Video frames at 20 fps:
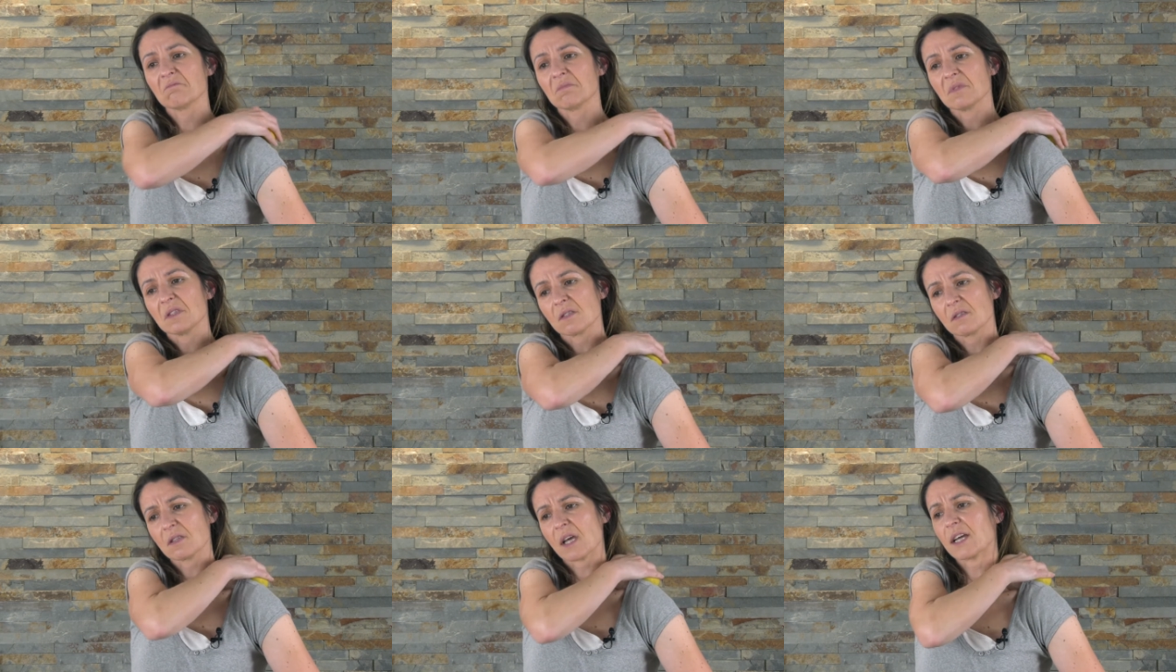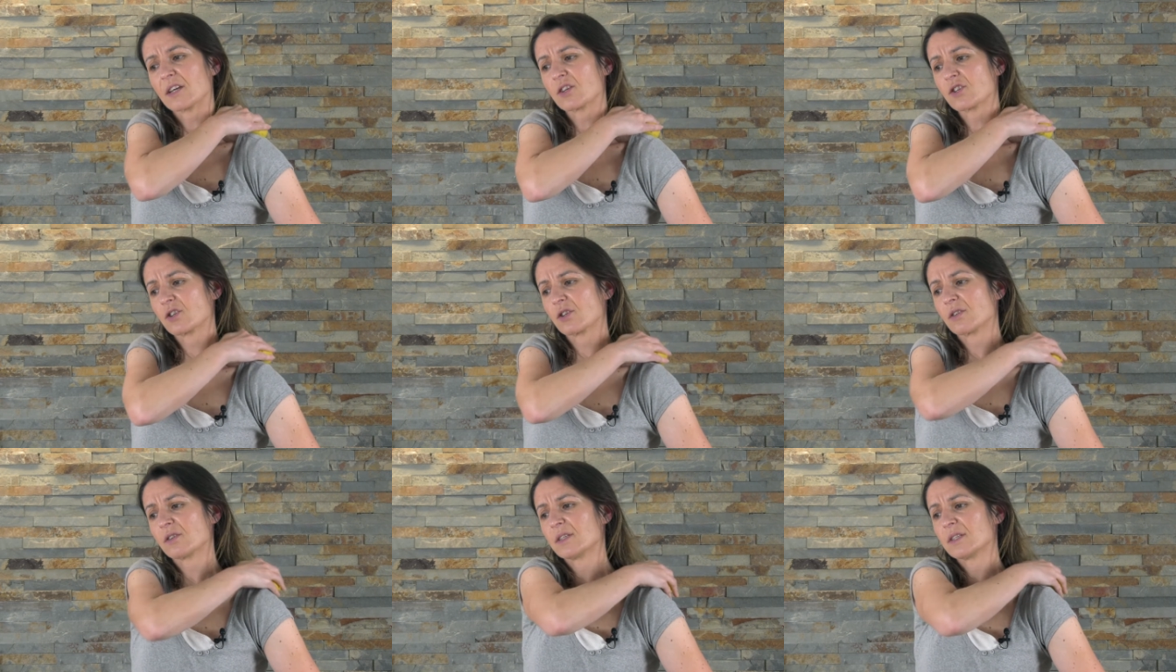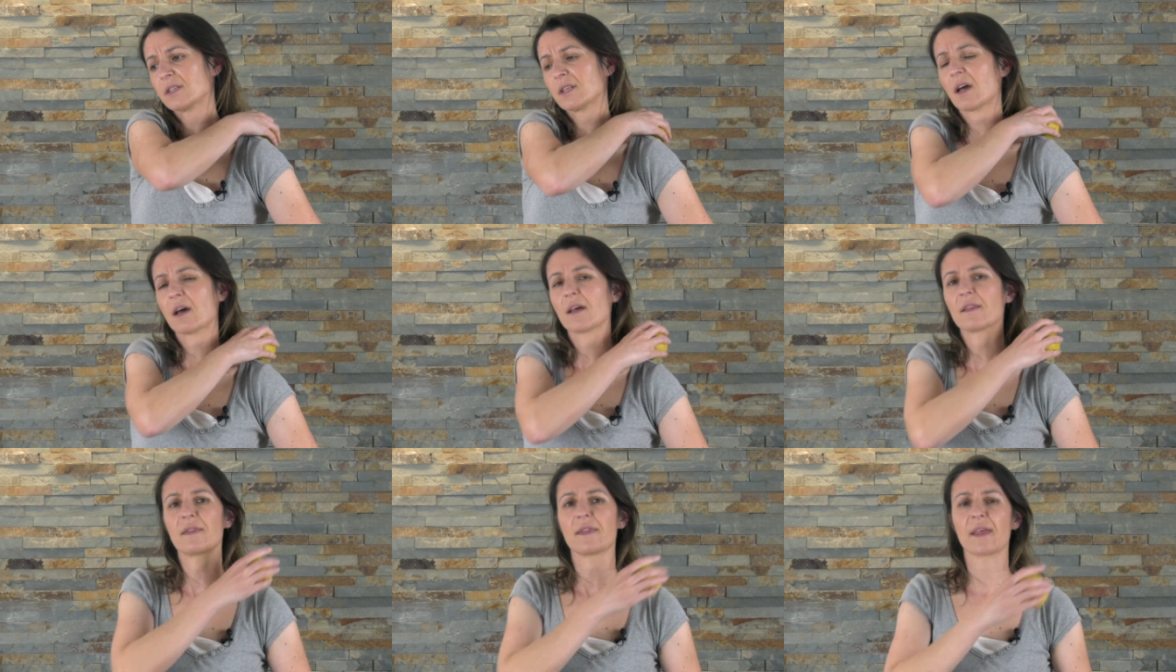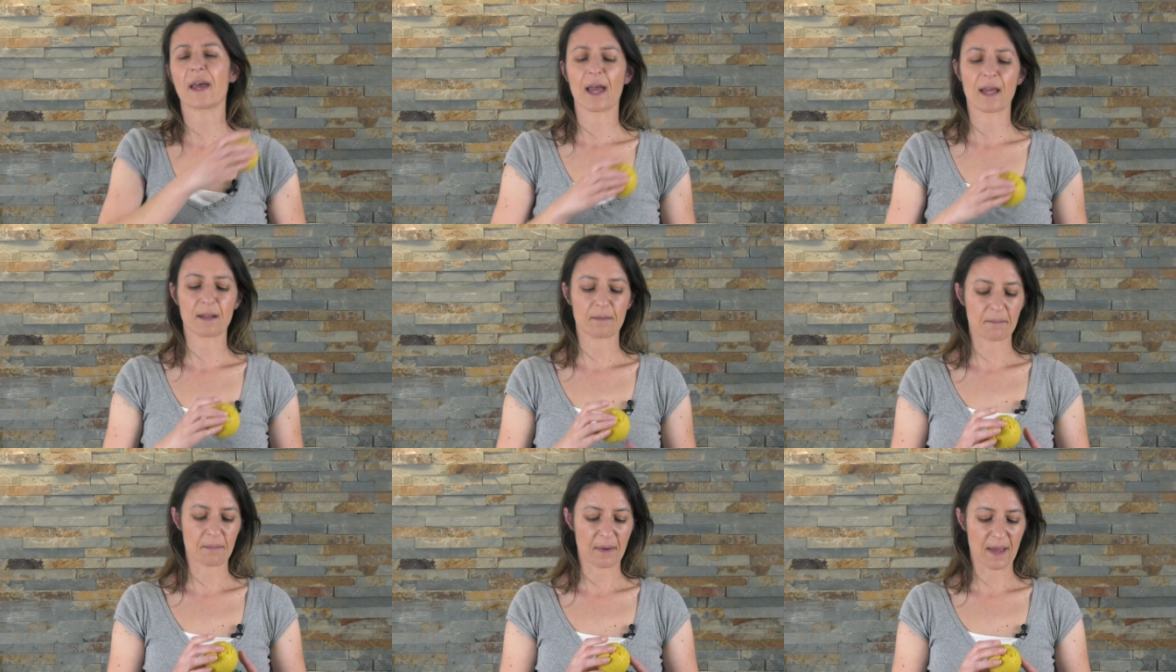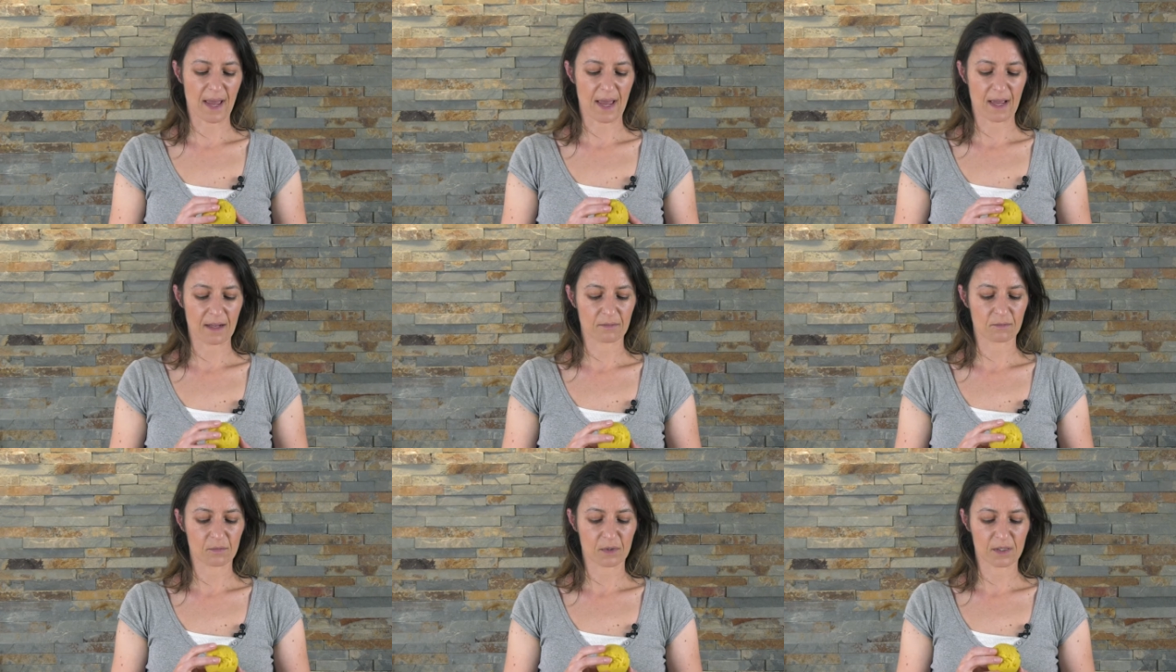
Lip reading: it's actually not that bad.